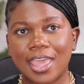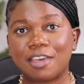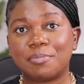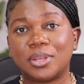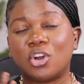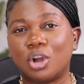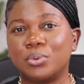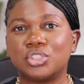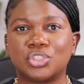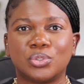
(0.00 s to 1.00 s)
have been
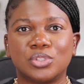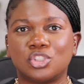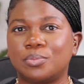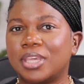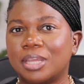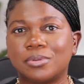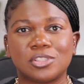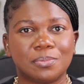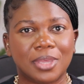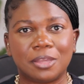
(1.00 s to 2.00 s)
opportune to be
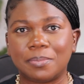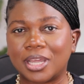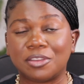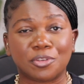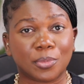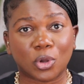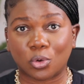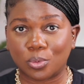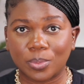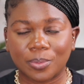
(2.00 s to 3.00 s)
able to make money from
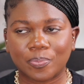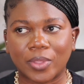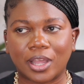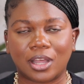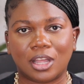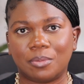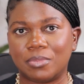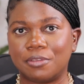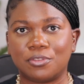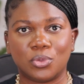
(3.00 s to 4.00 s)
home.
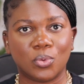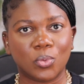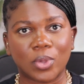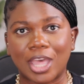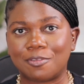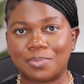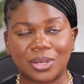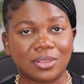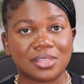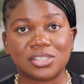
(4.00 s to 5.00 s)
If you have
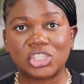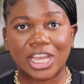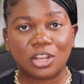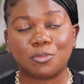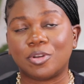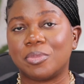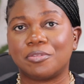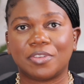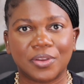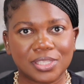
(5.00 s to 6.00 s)
been on this channel from
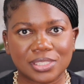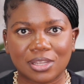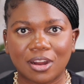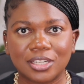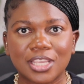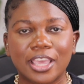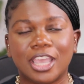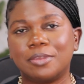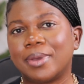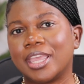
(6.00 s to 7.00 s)
the very start,
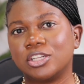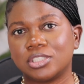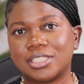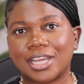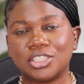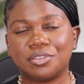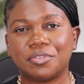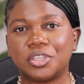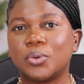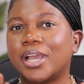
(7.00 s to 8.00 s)
in my
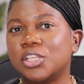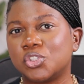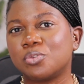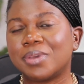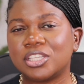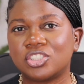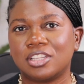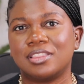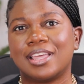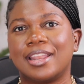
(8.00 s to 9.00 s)
introduction video, I do
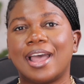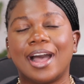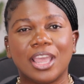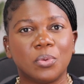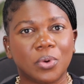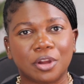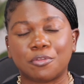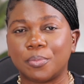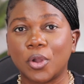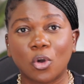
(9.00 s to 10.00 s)
mention that I
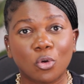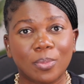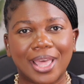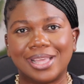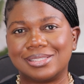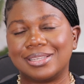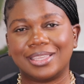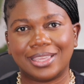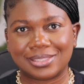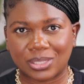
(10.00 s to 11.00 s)
work from home as an
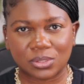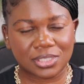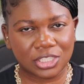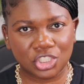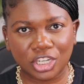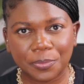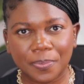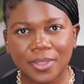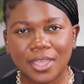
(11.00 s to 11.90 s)
ESL teacher.